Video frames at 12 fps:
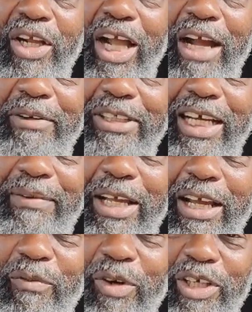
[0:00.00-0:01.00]
Every time they
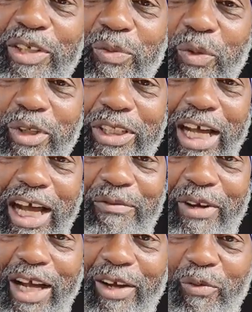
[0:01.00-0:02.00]
have one of these wars, the
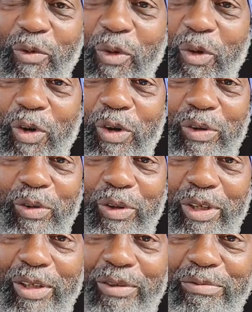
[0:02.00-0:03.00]
Iraq war or
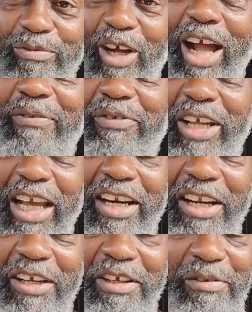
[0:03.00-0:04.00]
the
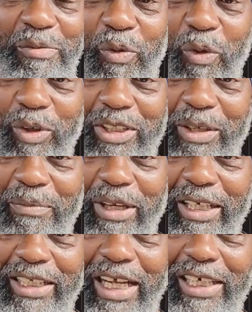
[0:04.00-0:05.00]
Afghani war or something
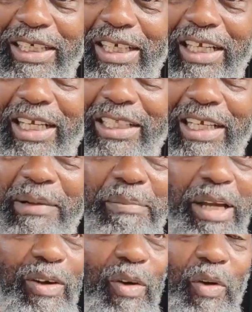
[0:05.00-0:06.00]
like that, they
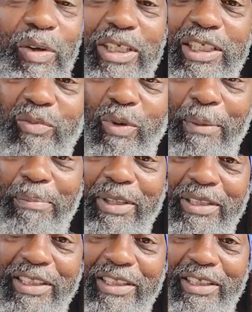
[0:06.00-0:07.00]
make all these
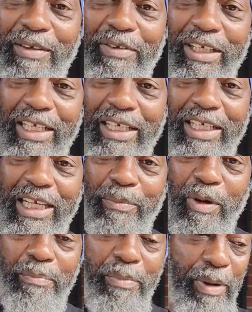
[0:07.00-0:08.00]
weapons and stuff like that to keep
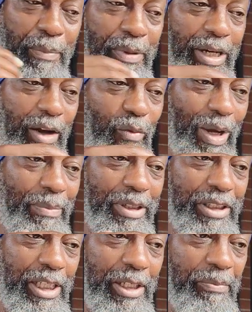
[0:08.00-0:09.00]
on pumping out
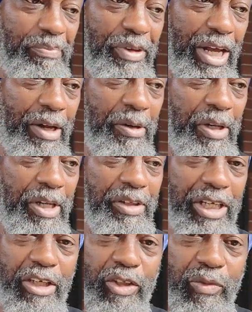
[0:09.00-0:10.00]
weapons. Now,
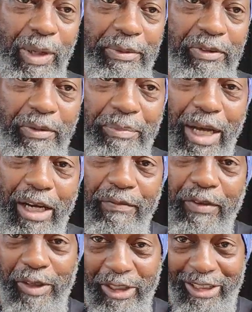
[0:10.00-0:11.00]
they use weapons for
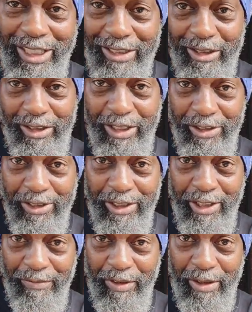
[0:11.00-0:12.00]
battlefield to test, test and
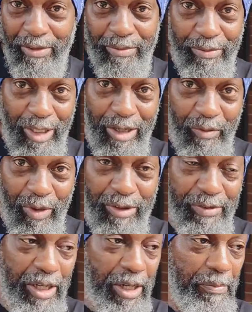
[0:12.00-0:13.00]
see if they, whatever,
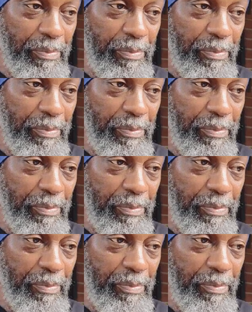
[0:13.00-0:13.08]
whatever.